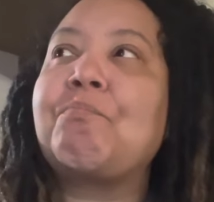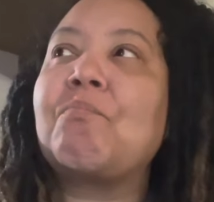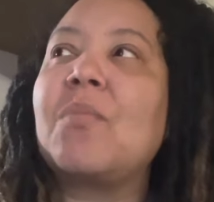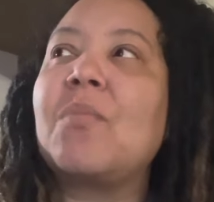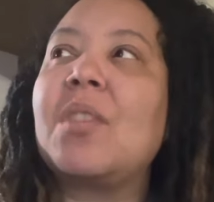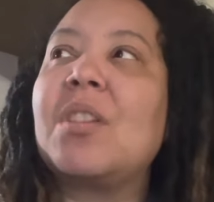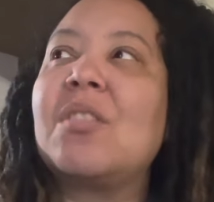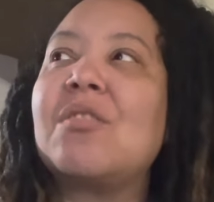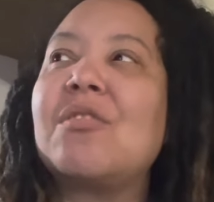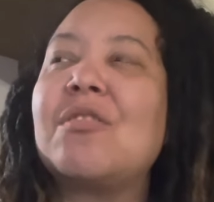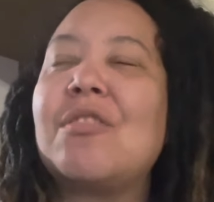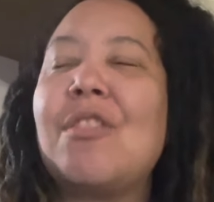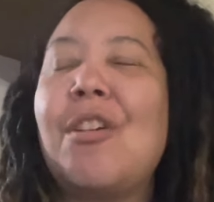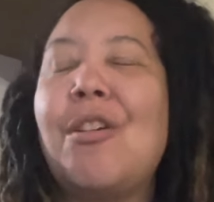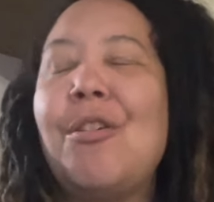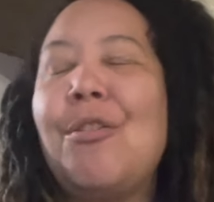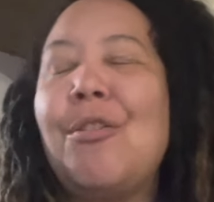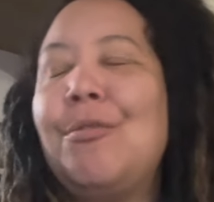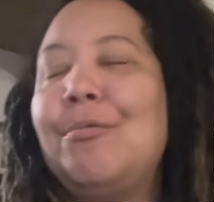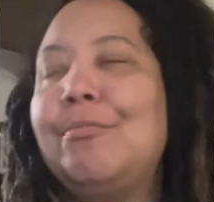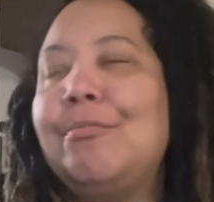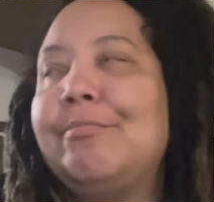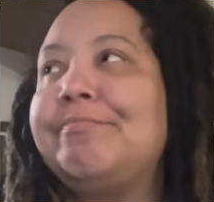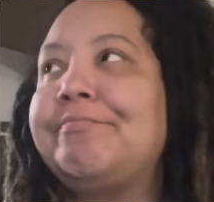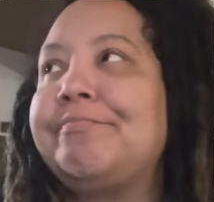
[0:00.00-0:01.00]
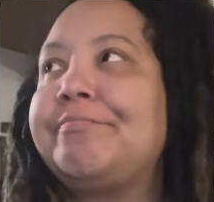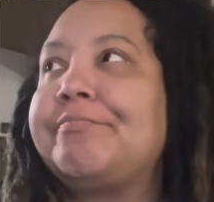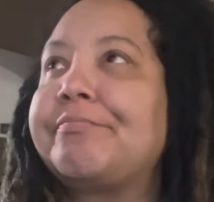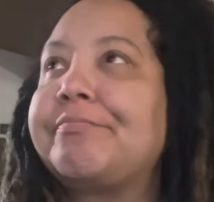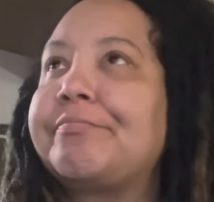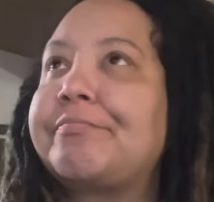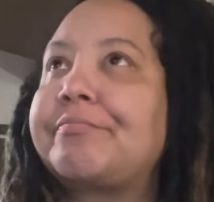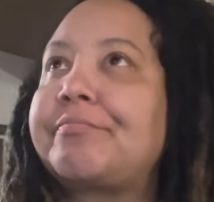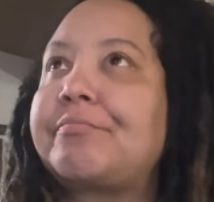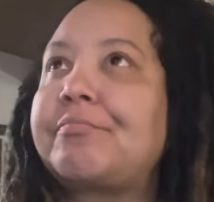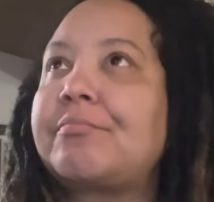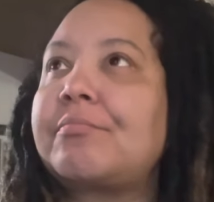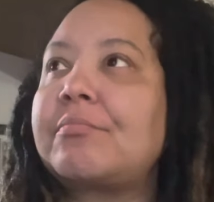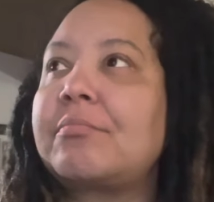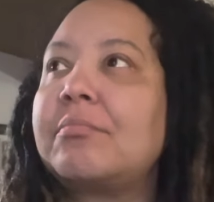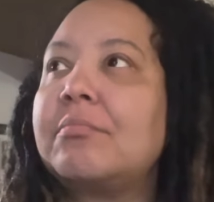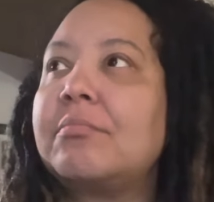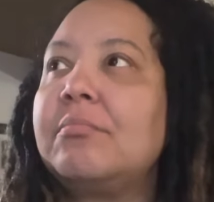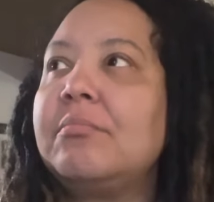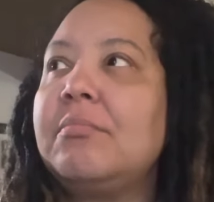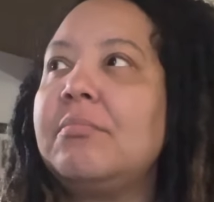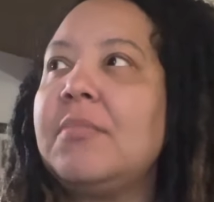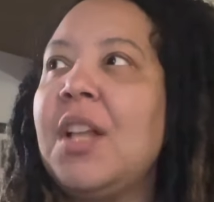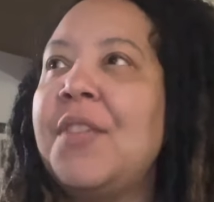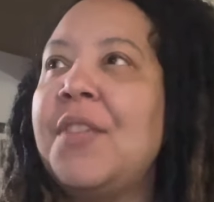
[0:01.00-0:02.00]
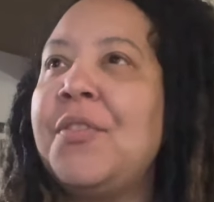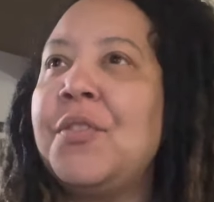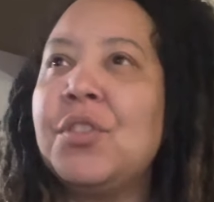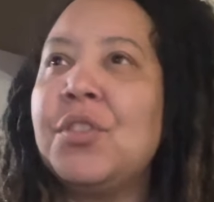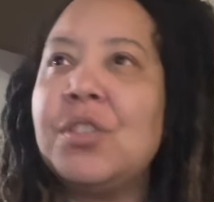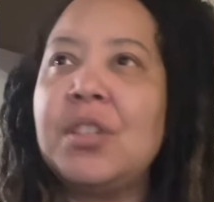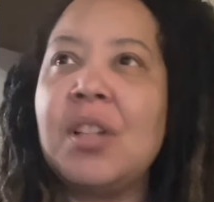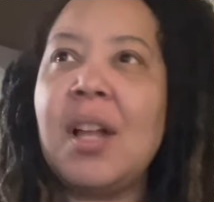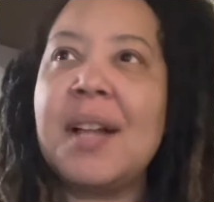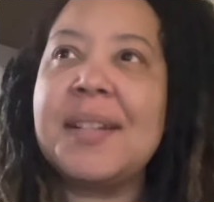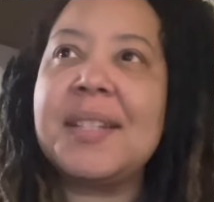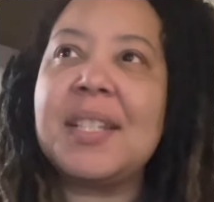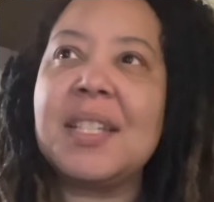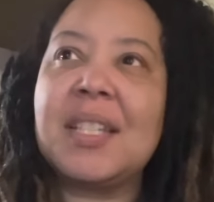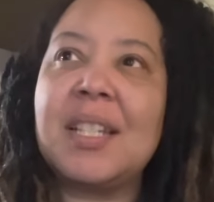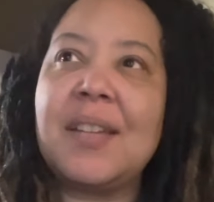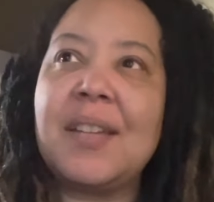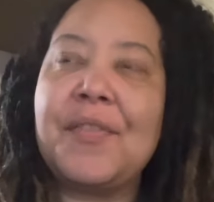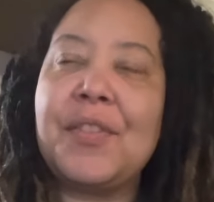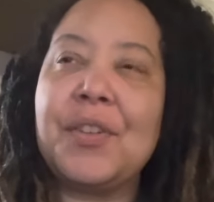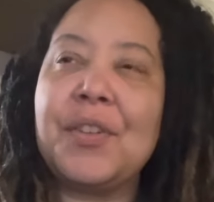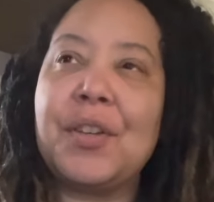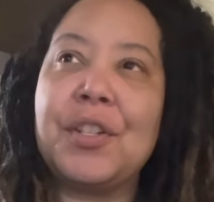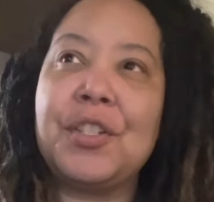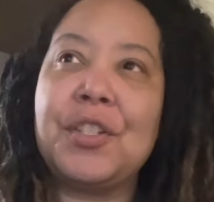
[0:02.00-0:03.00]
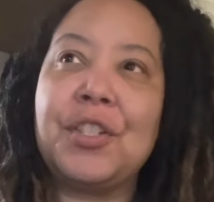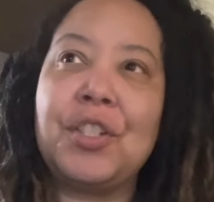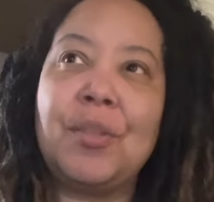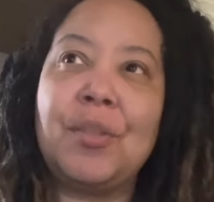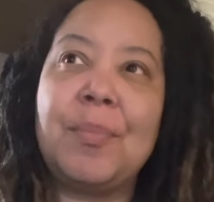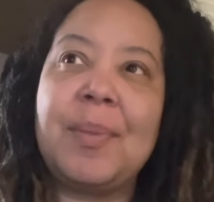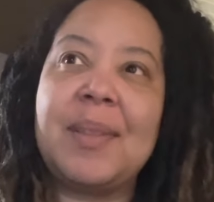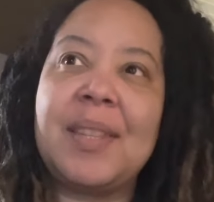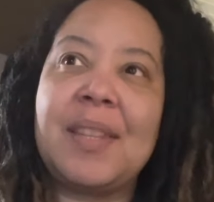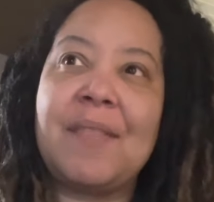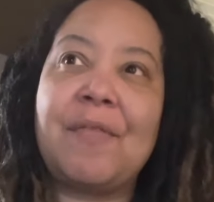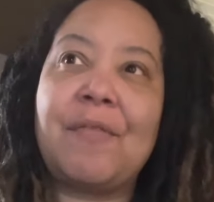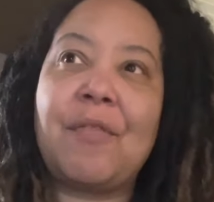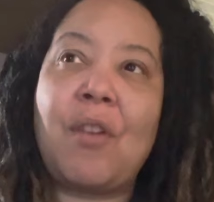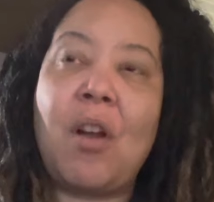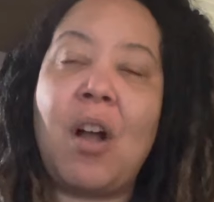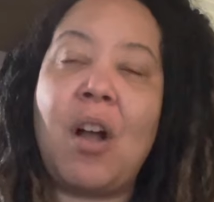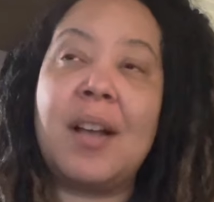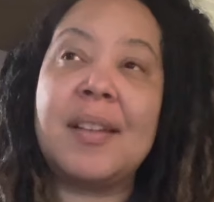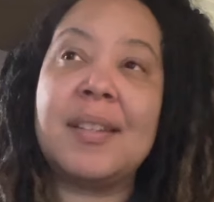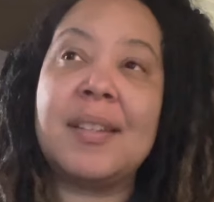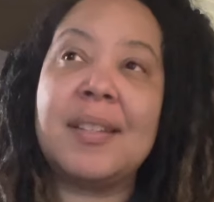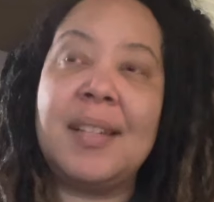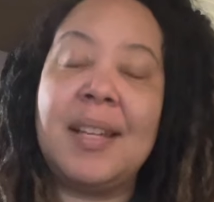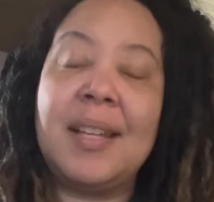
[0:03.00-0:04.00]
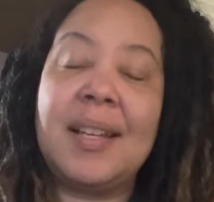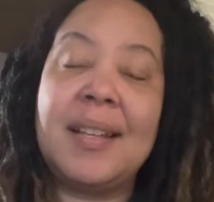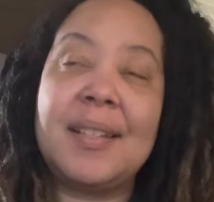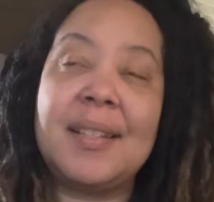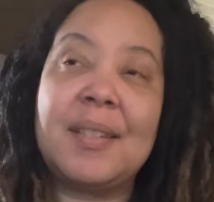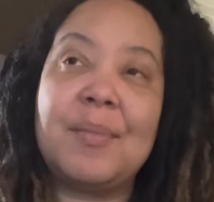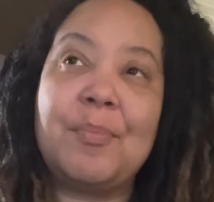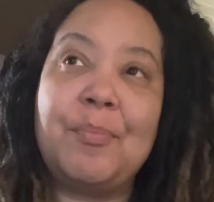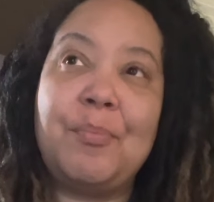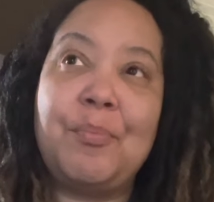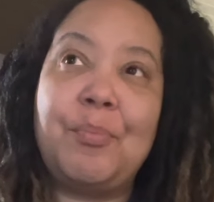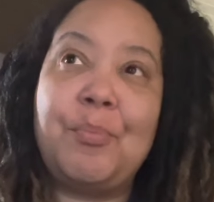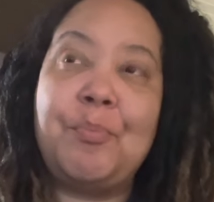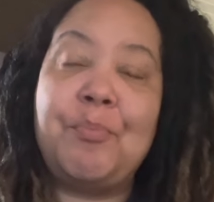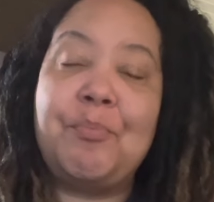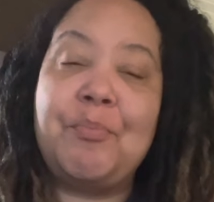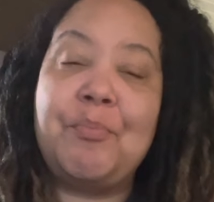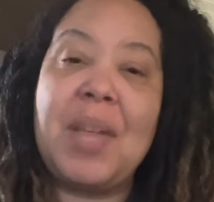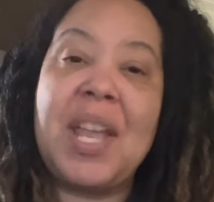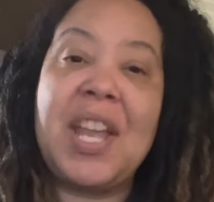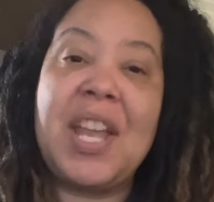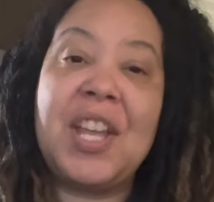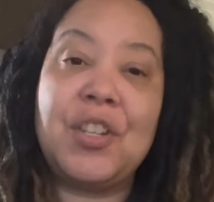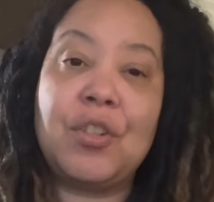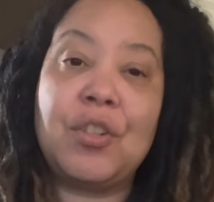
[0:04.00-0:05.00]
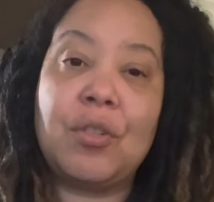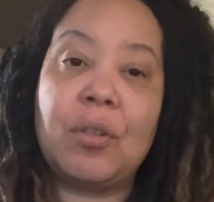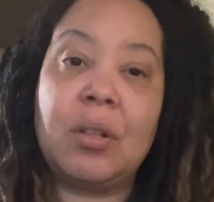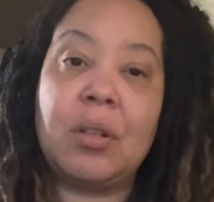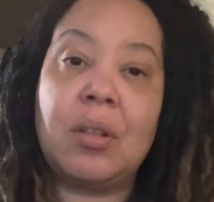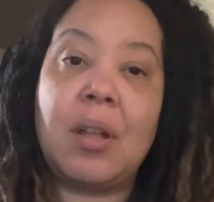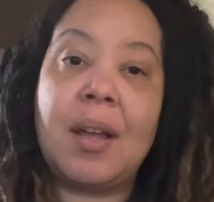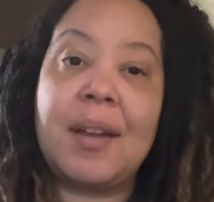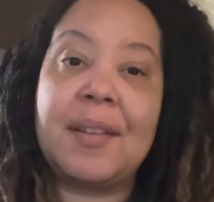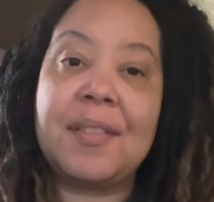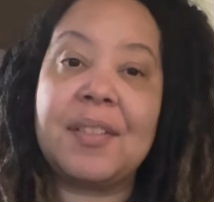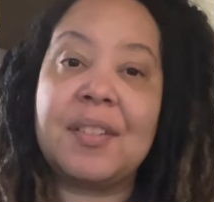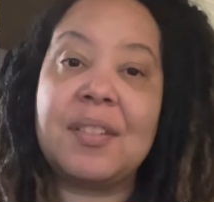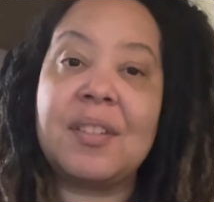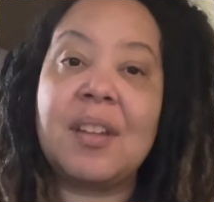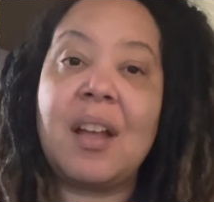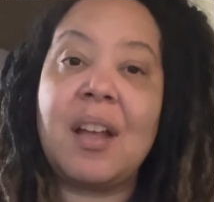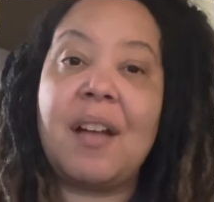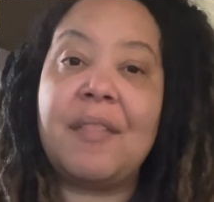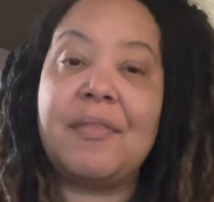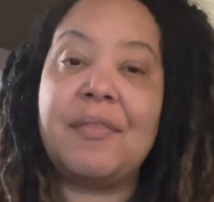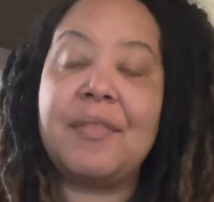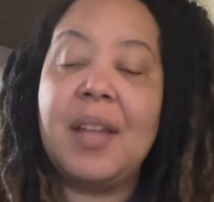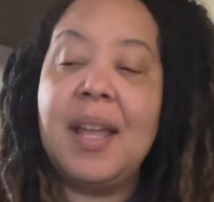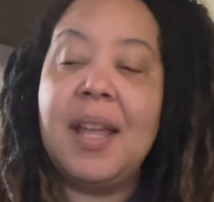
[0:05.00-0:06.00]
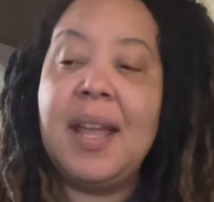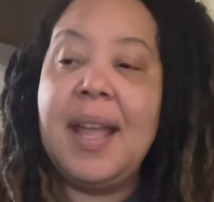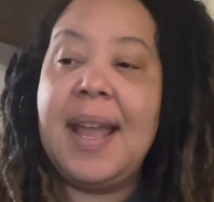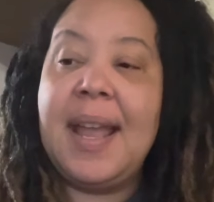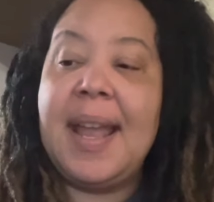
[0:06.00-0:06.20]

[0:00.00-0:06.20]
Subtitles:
So there's lots of stuff you can do, but the frost does hinder a lot of stuff.